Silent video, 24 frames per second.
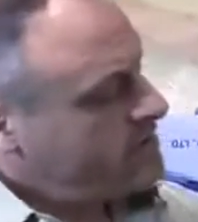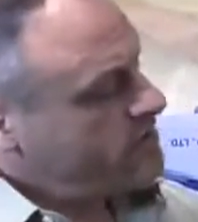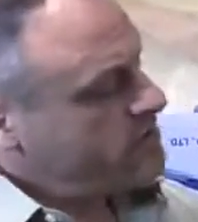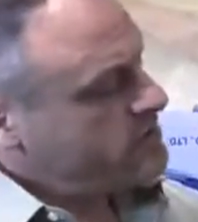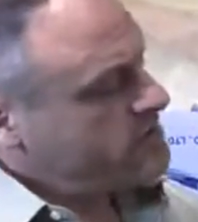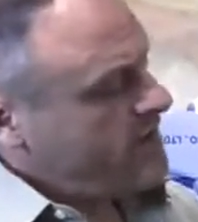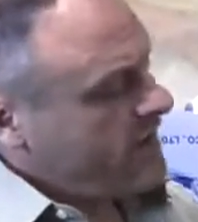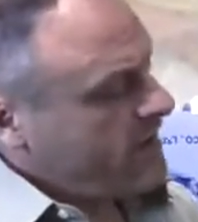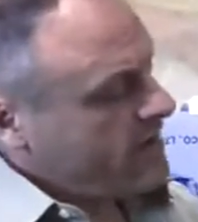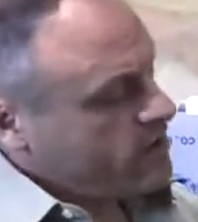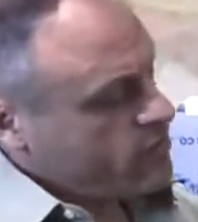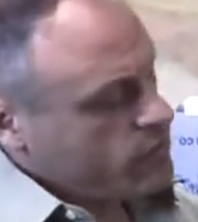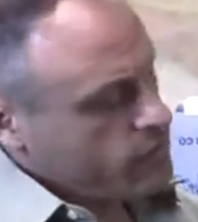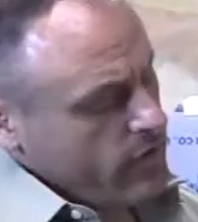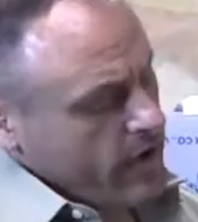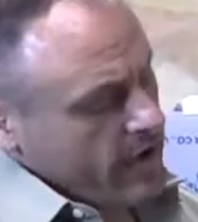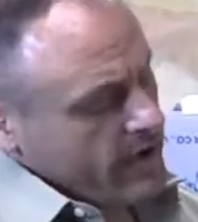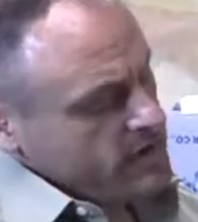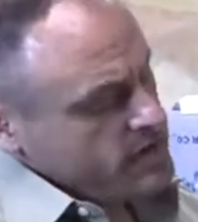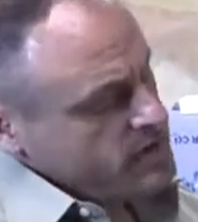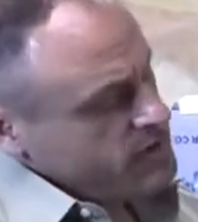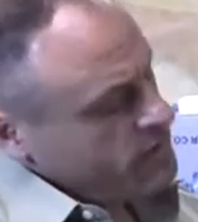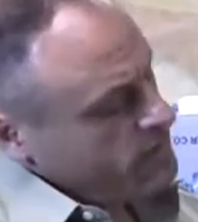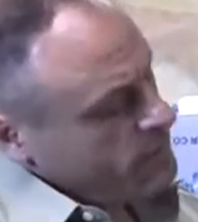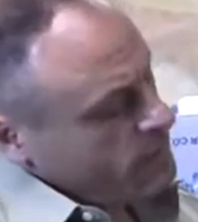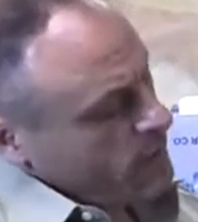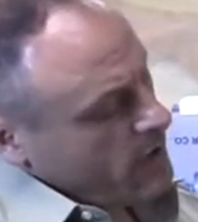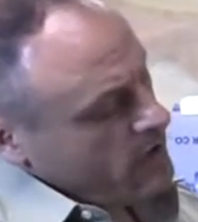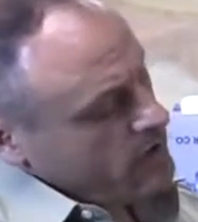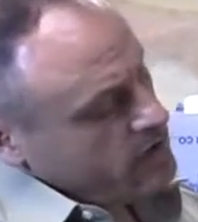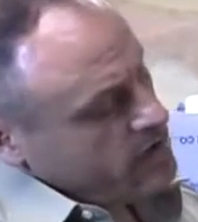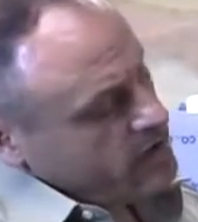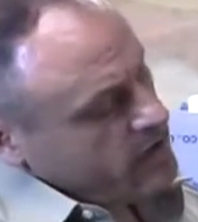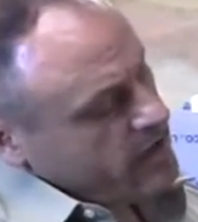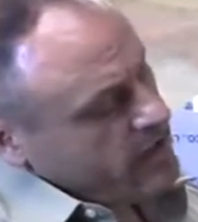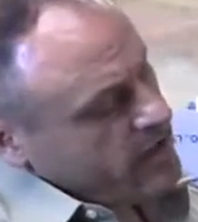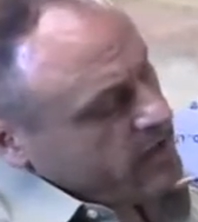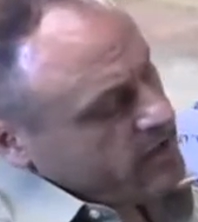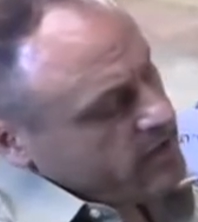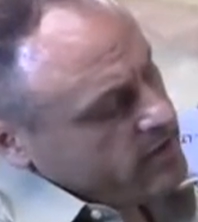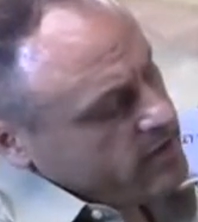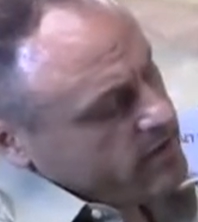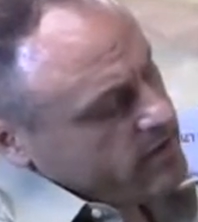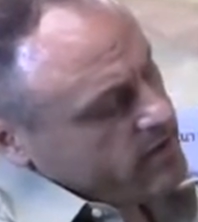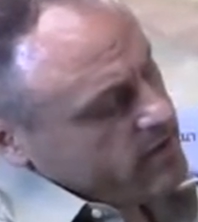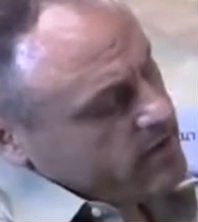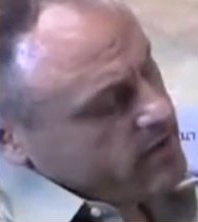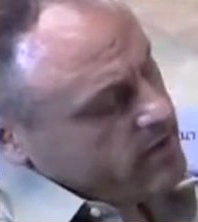you'll take a wrench from
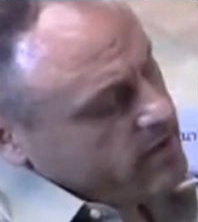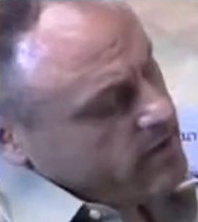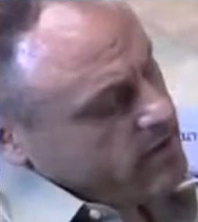underneath